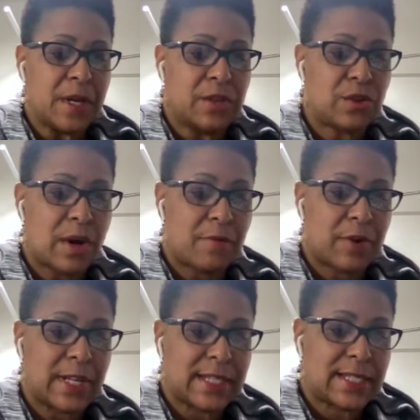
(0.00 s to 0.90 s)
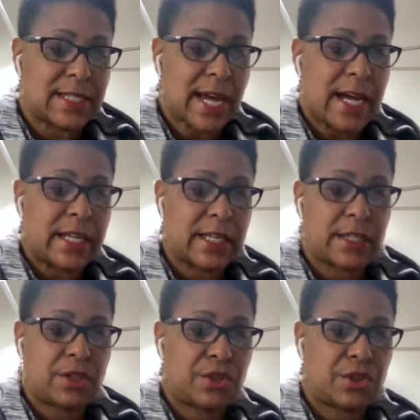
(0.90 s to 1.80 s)
So I'm really
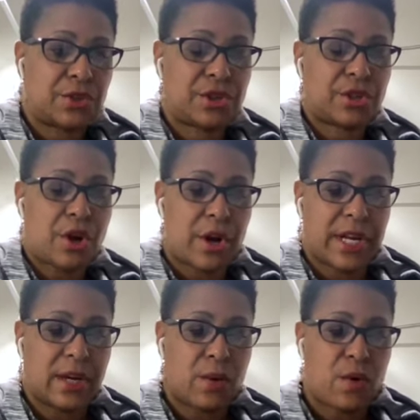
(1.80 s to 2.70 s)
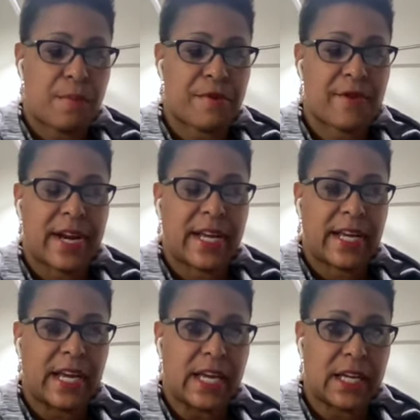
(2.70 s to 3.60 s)
excited to start incorporating
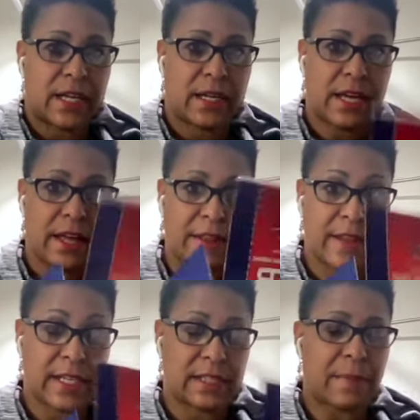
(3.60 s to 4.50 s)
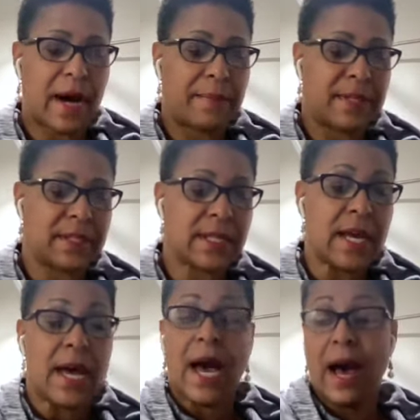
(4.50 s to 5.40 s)
in these bobbins.
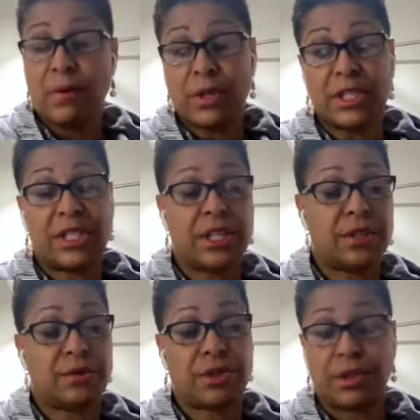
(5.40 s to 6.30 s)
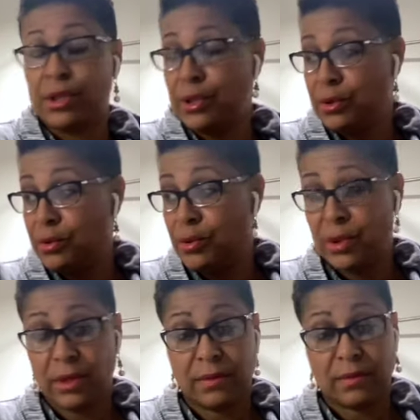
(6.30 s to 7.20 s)
I will continue to use,
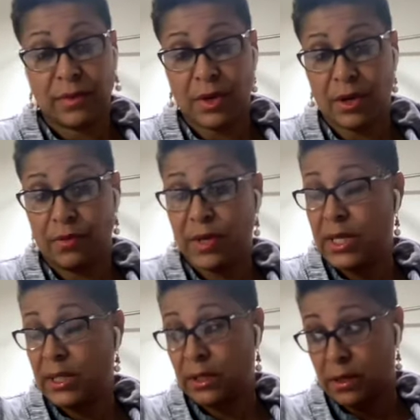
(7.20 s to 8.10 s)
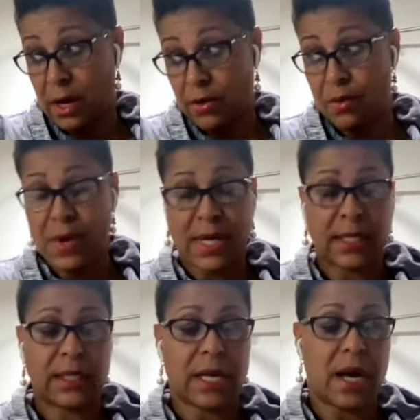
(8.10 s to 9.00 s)
these other ones.